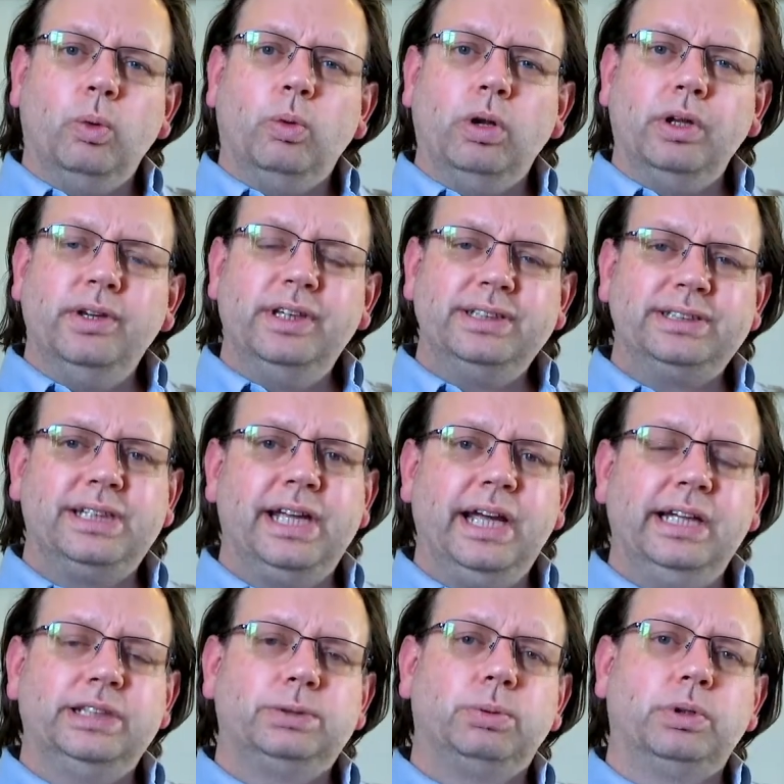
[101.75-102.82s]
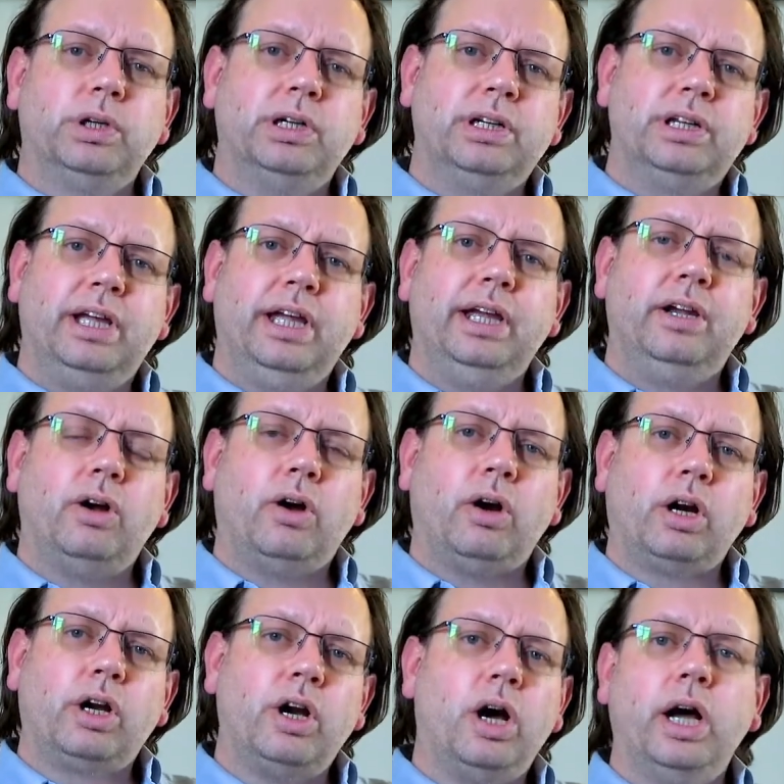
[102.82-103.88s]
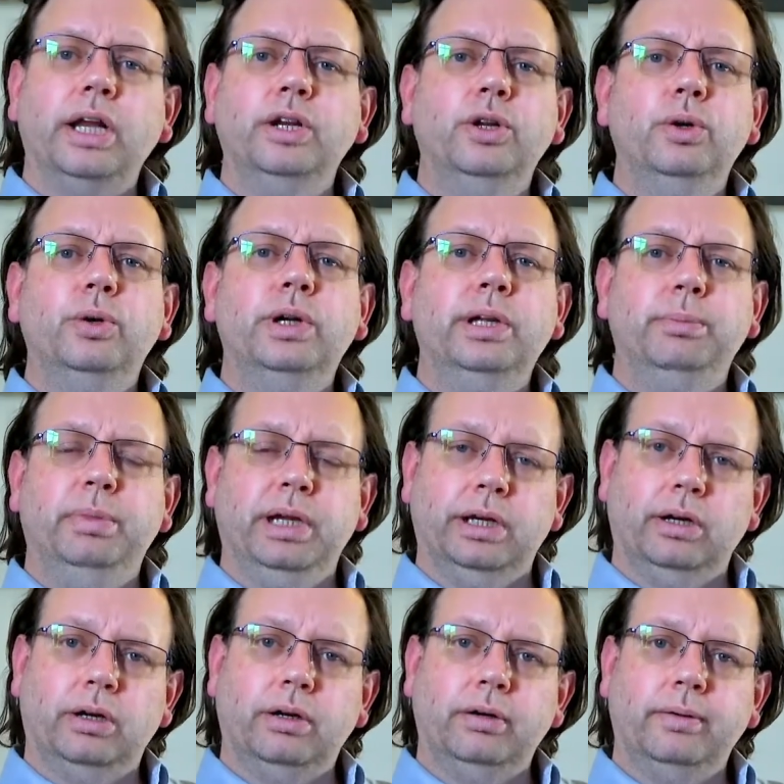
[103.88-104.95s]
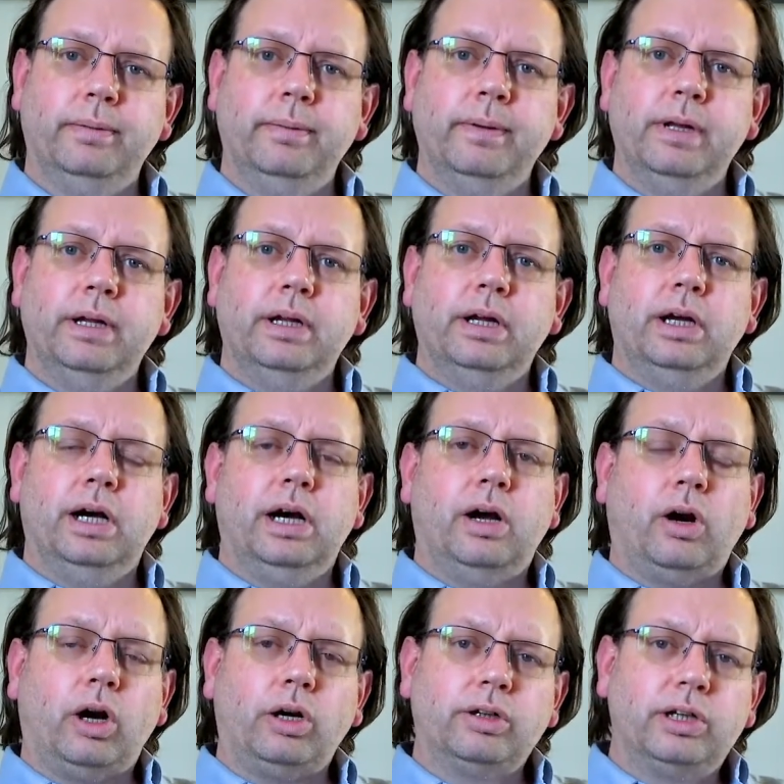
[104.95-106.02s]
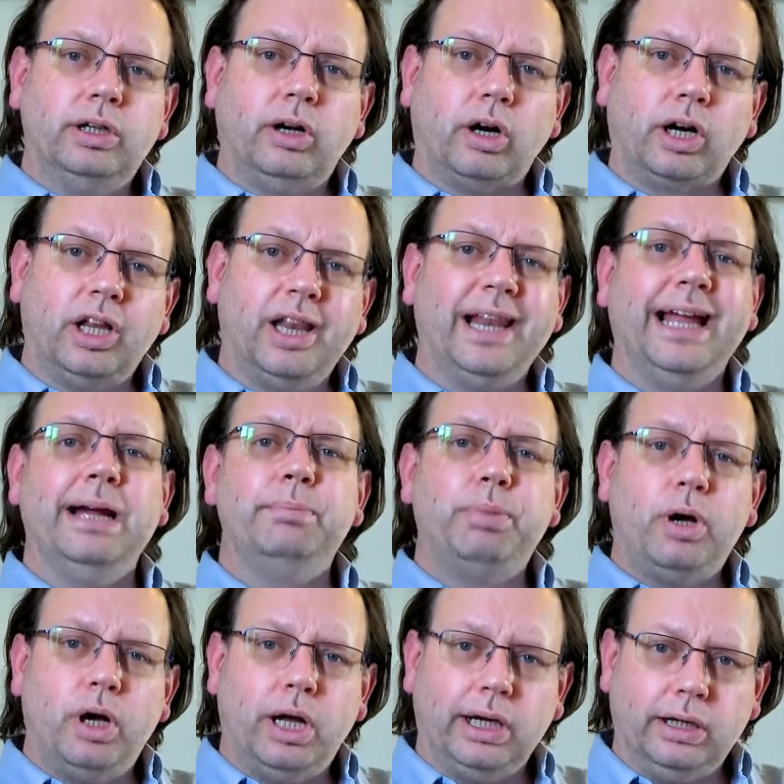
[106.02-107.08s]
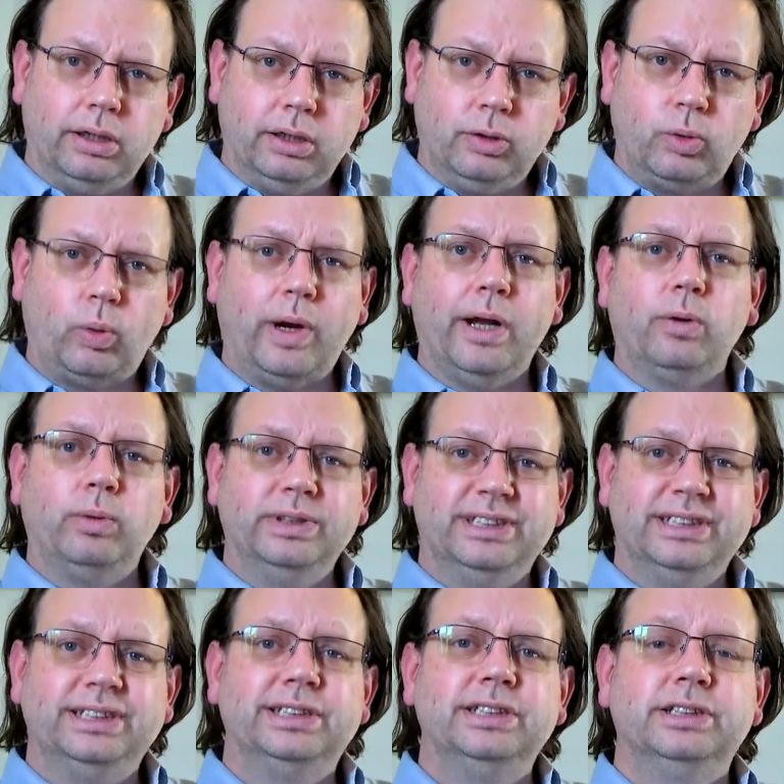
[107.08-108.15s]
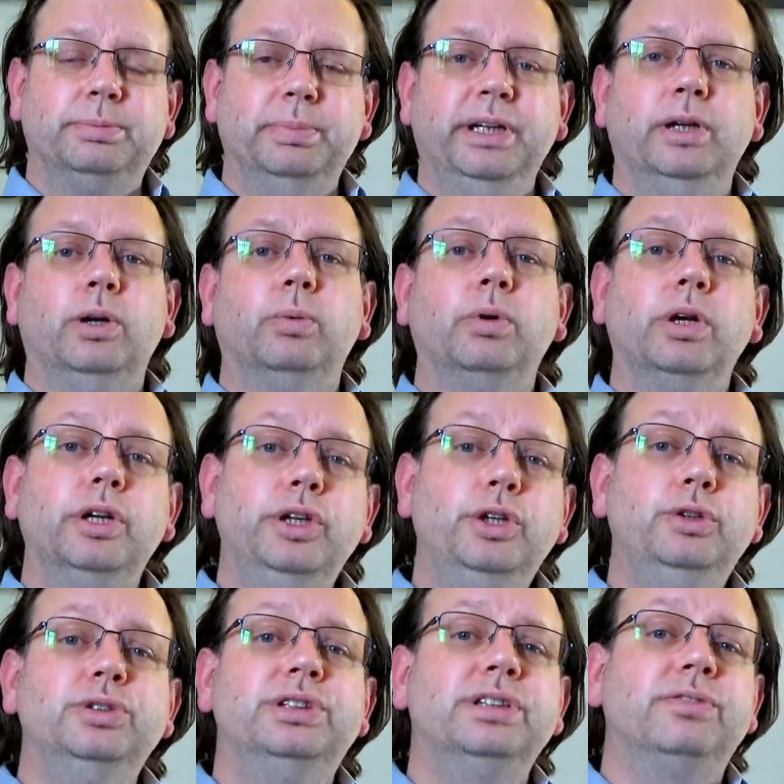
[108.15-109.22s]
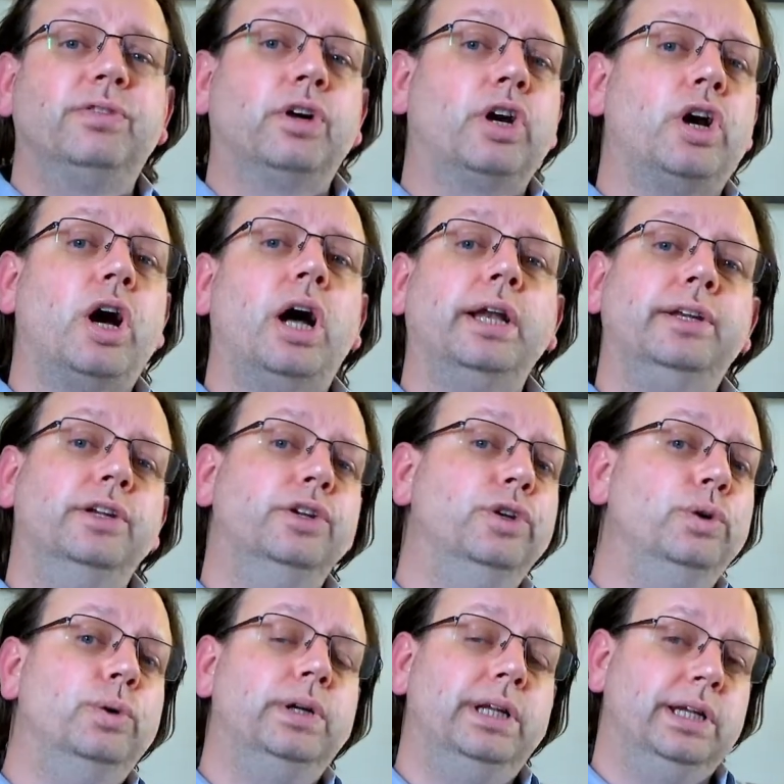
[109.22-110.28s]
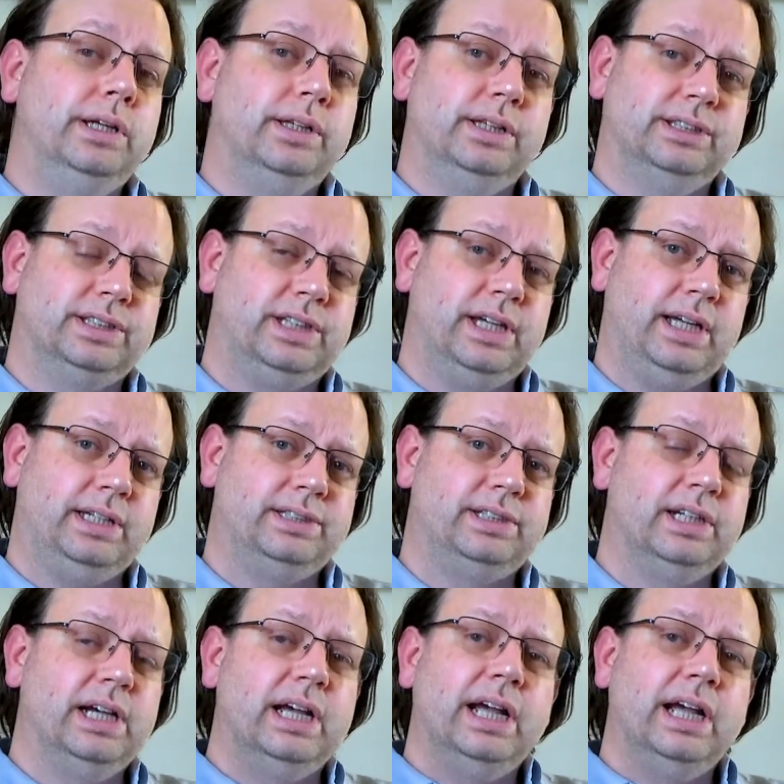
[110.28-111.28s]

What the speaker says: Well, in this case, we're going to take our continuity meter, our clamp-on ground resistance meter, and we're going to use it for continuity in this case.